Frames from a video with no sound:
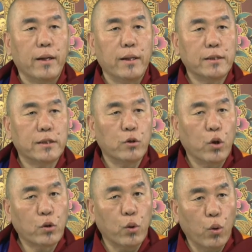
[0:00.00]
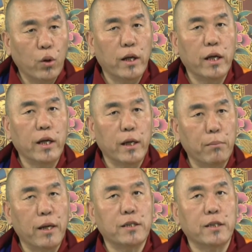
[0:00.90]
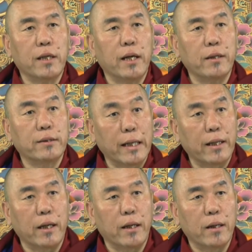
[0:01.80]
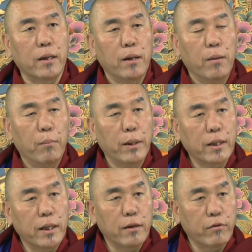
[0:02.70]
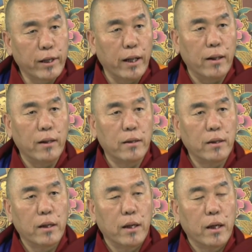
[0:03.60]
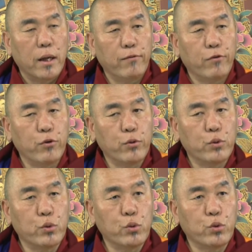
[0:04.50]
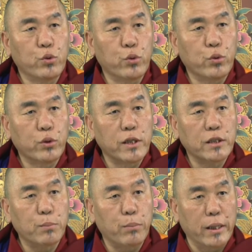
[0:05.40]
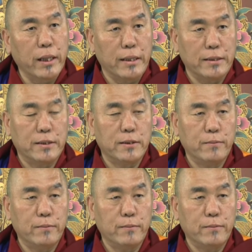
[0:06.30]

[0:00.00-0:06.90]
It's not only imagining and thinking, but in real, if you do these breathings,